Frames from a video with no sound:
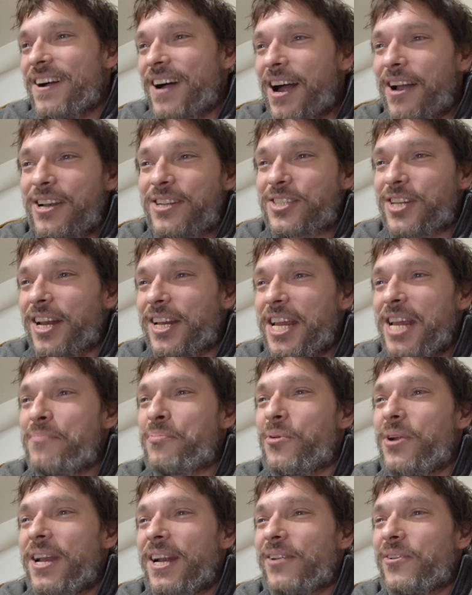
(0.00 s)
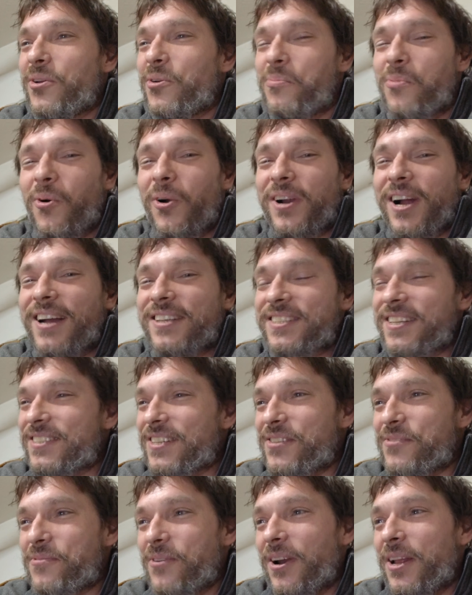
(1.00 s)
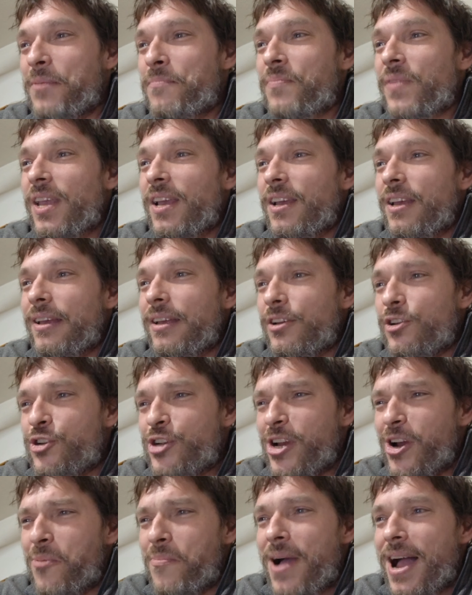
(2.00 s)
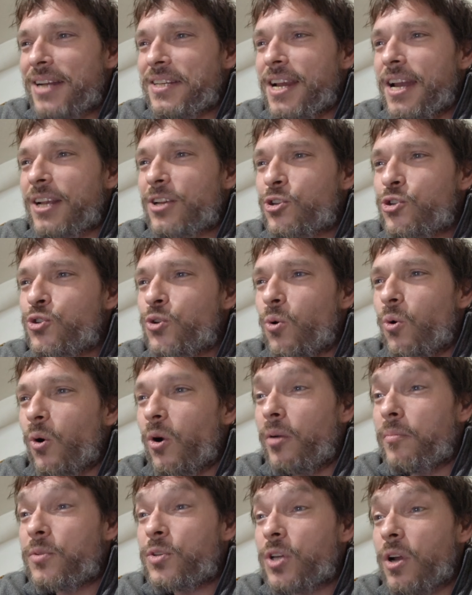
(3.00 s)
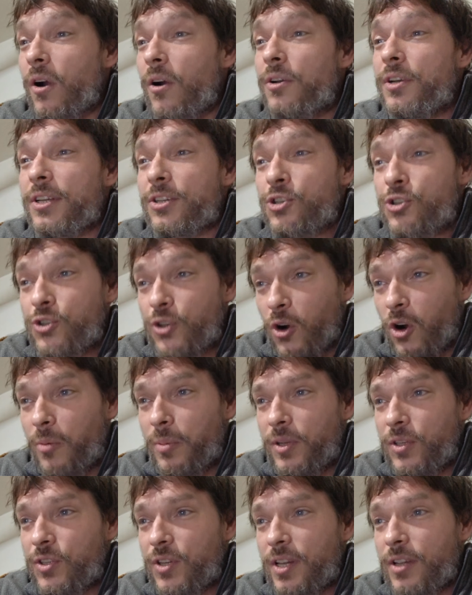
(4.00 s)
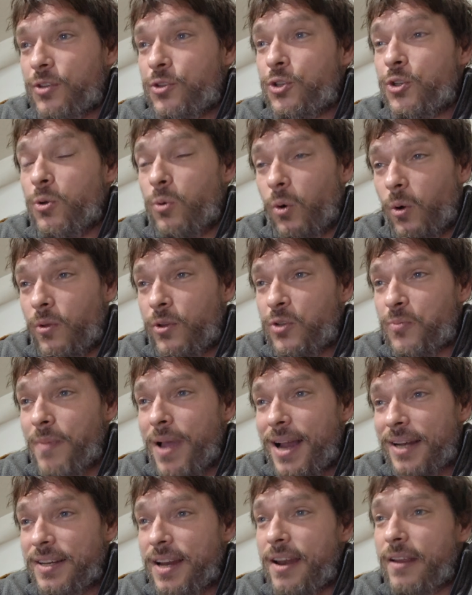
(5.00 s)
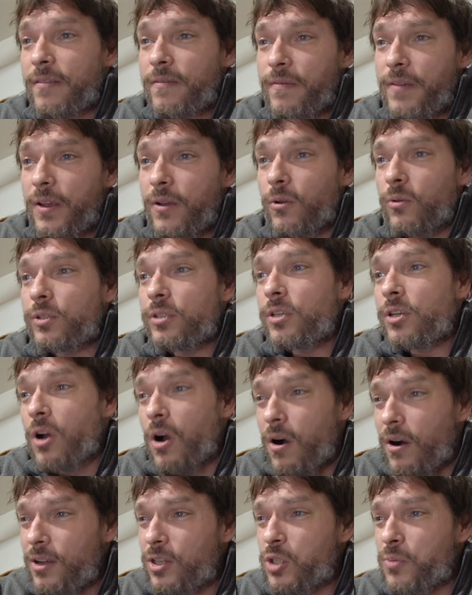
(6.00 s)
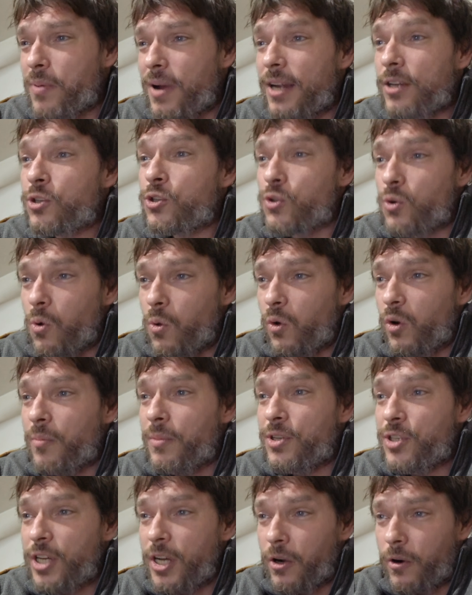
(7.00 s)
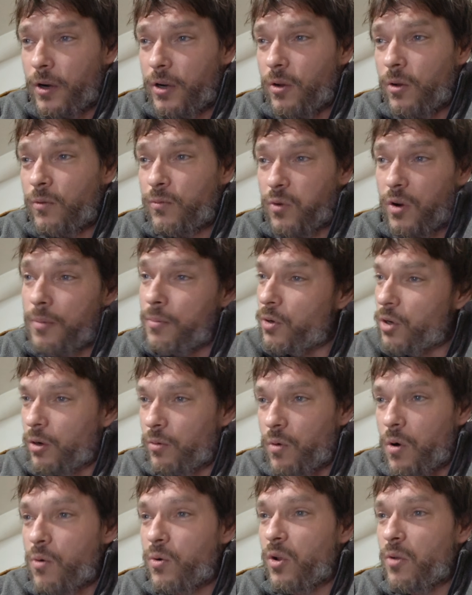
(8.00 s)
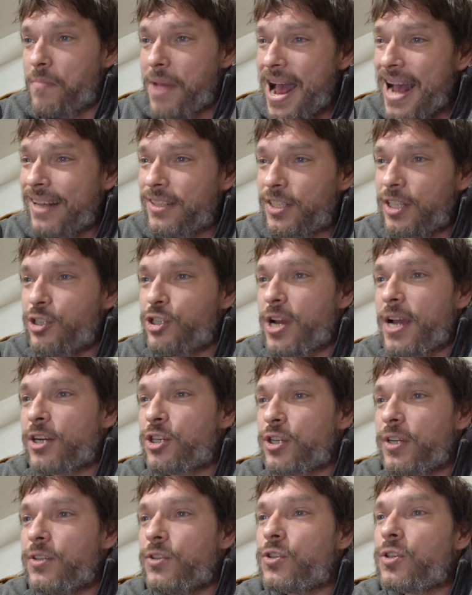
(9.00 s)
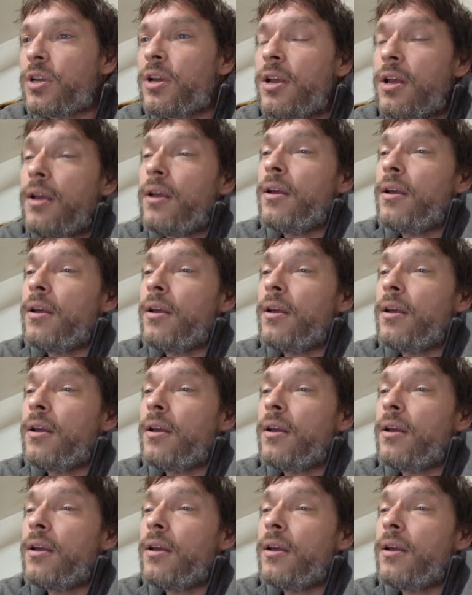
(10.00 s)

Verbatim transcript: I just got to keep reading a little more, guys, because it's funny. Geomagnetic storms are disturbances to Earth's magnetic field caused by solar material from coronal mass ejections,